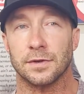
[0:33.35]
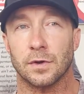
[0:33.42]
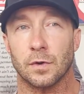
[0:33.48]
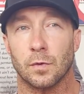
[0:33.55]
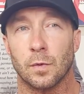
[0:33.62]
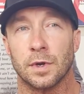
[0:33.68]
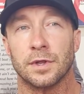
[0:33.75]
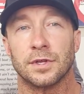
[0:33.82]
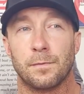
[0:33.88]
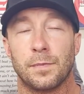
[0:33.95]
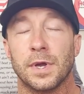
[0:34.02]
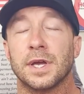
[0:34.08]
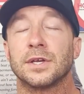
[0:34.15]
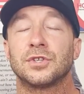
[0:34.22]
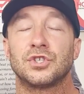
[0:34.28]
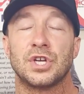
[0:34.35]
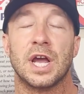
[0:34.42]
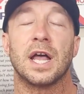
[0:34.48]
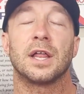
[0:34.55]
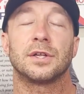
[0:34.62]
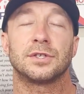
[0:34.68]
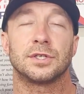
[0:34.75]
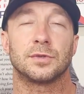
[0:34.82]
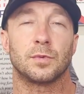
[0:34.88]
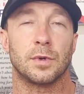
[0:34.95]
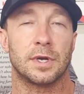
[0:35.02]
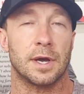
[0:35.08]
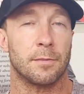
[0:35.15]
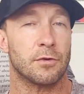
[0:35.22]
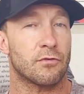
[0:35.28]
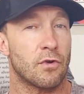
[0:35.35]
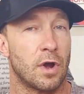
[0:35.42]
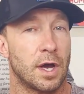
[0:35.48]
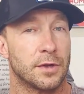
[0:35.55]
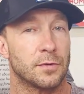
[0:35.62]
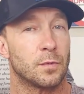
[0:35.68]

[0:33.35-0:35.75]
Or one of the biggest challenges we come across